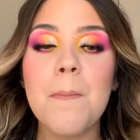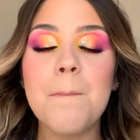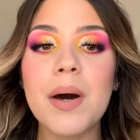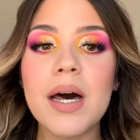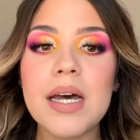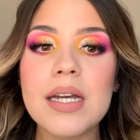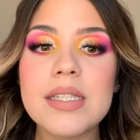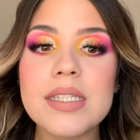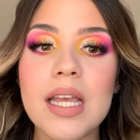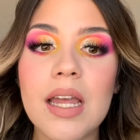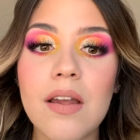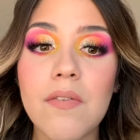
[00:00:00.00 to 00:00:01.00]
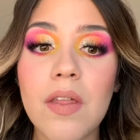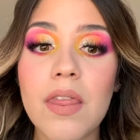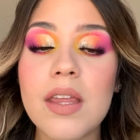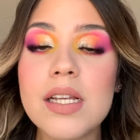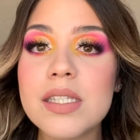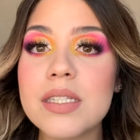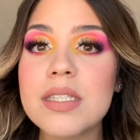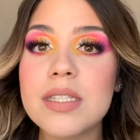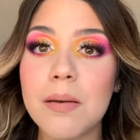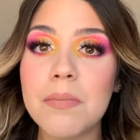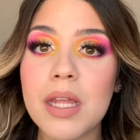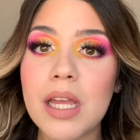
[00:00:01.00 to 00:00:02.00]
But if this is
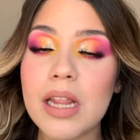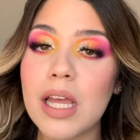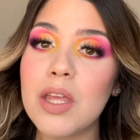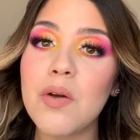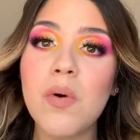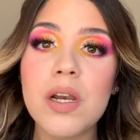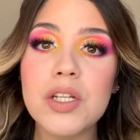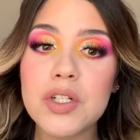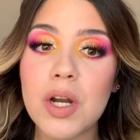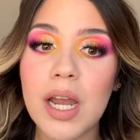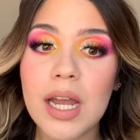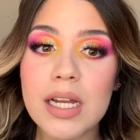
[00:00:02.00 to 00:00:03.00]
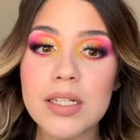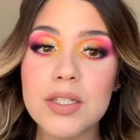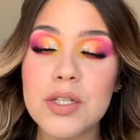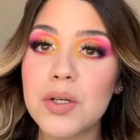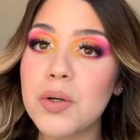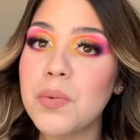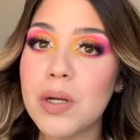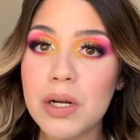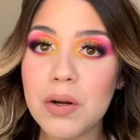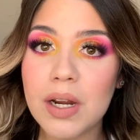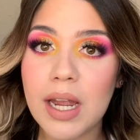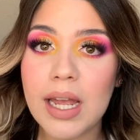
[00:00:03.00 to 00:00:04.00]
something that you want to try to
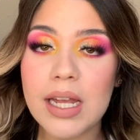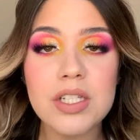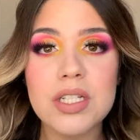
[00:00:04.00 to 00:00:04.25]
recreate,